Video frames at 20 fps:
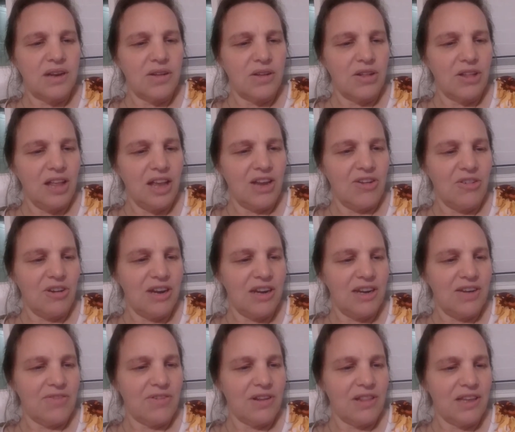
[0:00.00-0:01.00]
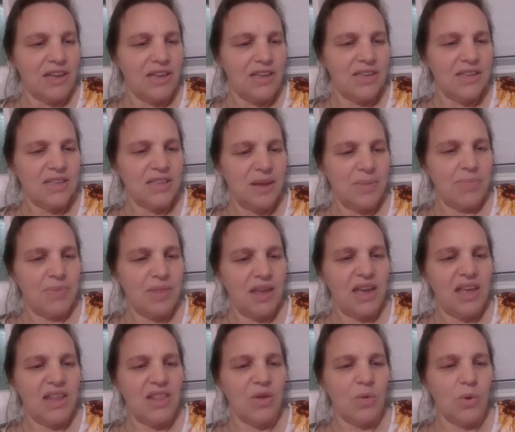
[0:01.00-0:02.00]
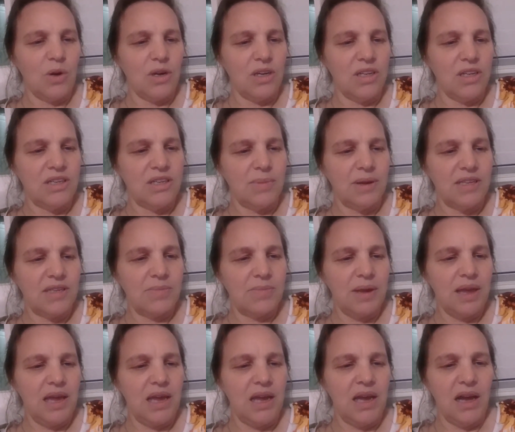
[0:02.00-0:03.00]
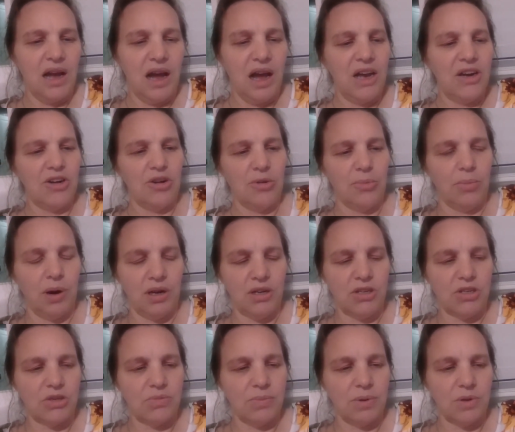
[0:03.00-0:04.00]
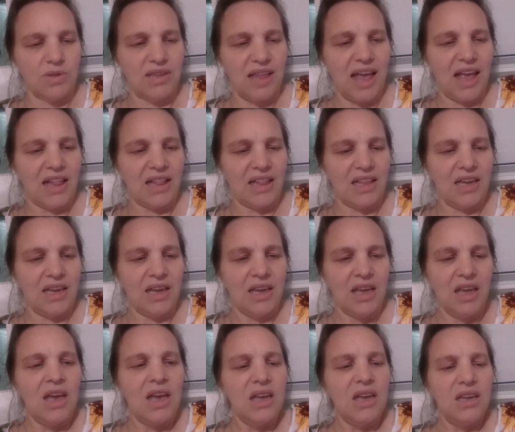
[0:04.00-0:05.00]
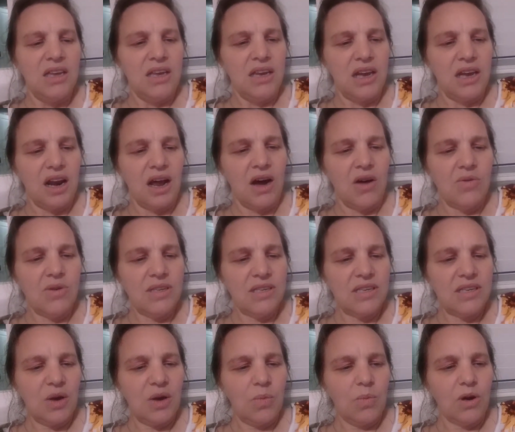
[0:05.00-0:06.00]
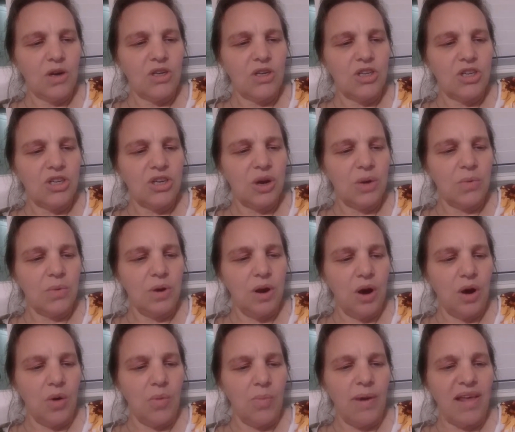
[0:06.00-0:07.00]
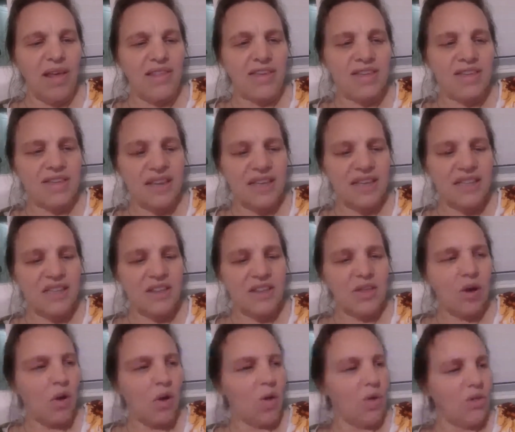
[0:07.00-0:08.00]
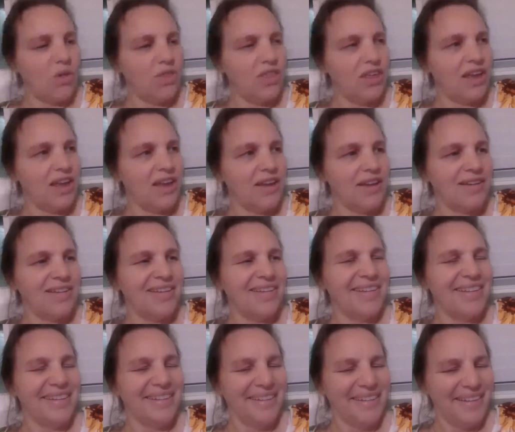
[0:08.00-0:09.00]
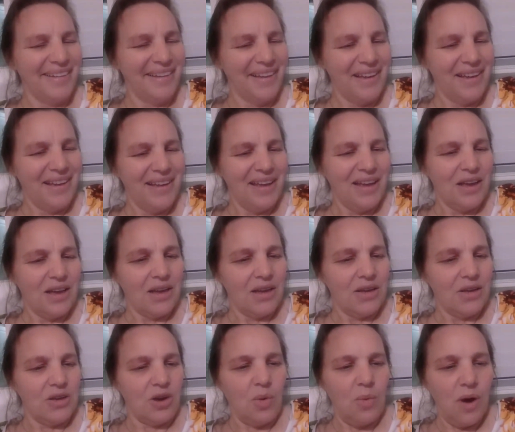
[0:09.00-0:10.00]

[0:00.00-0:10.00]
Uncle Henry indifferently. "Something in the woods, must be. Underbrush, most likely. You can always tell words you don't know by the sense of the whole thing.